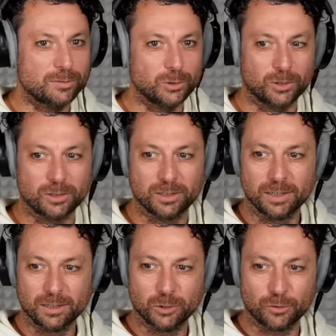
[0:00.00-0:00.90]
your
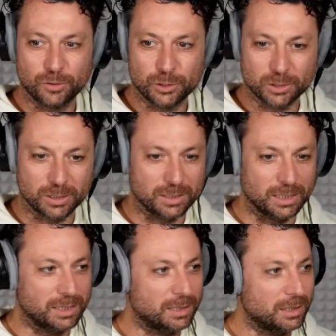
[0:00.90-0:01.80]
vision
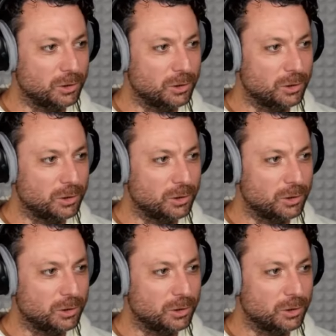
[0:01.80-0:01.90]
in.